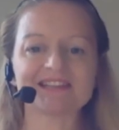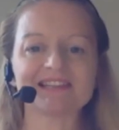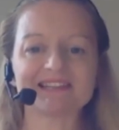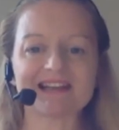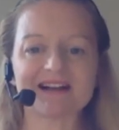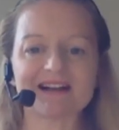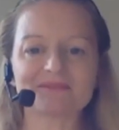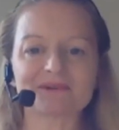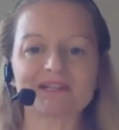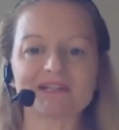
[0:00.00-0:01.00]
Gently
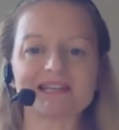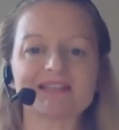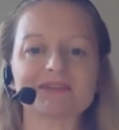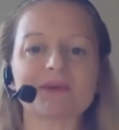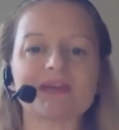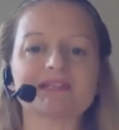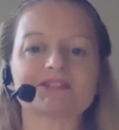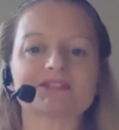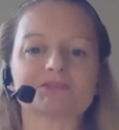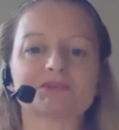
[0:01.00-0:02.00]
now, we're going to take
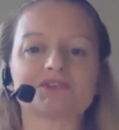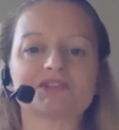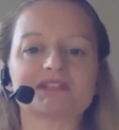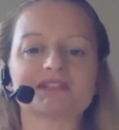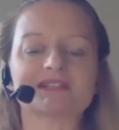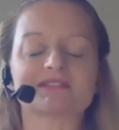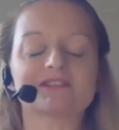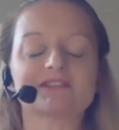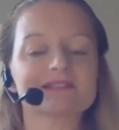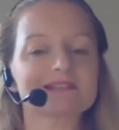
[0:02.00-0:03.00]
the weight
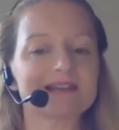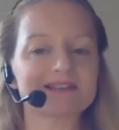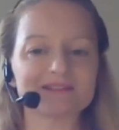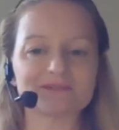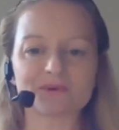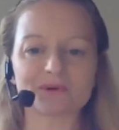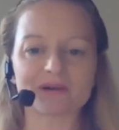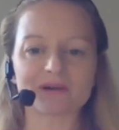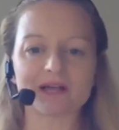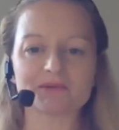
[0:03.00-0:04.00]
distributions just
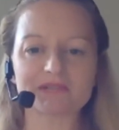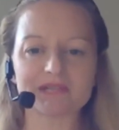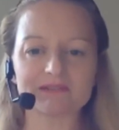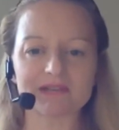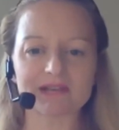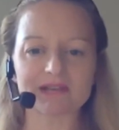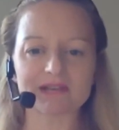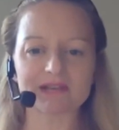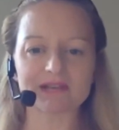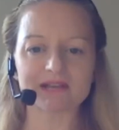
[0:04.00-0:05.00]
slightly forward. Elbows can
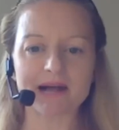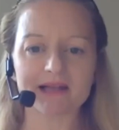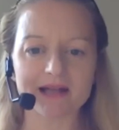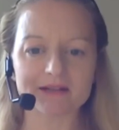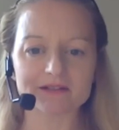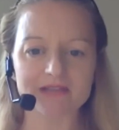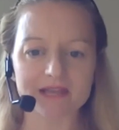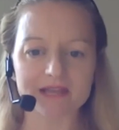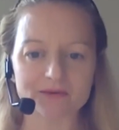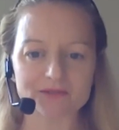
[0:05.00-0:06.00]
even come back
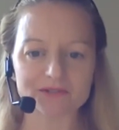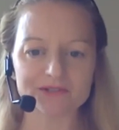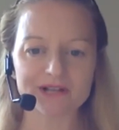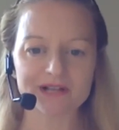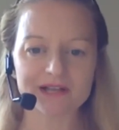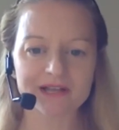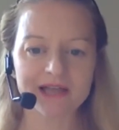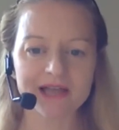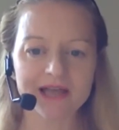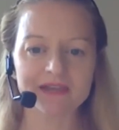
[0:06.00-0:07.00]
as they counter.
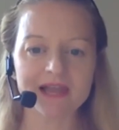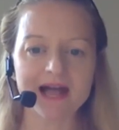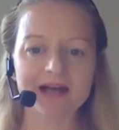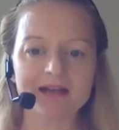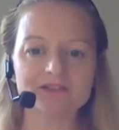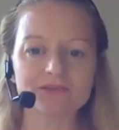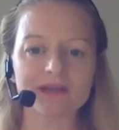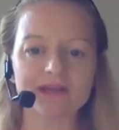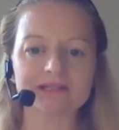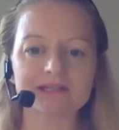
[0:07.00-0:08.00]
And then
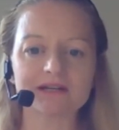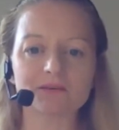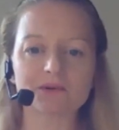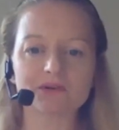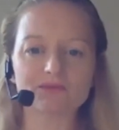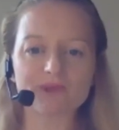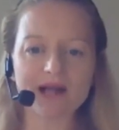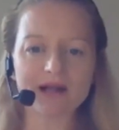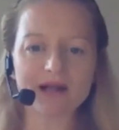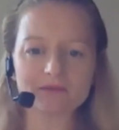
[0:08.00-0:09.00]
as you exhale, we're
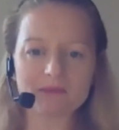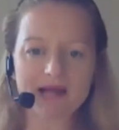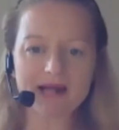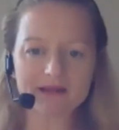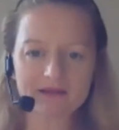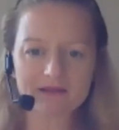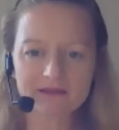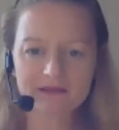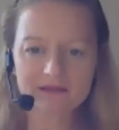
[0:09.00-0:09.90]
going to round the back